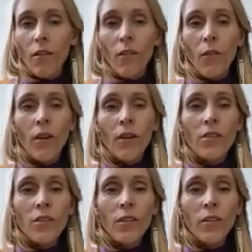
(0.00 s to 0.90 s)
or a
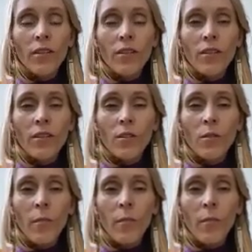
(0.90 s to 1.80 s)
certain
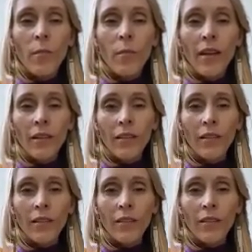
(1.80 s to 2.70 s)

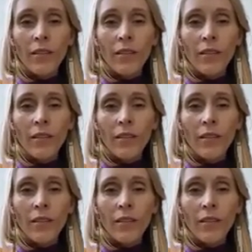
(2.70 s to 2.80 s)
smell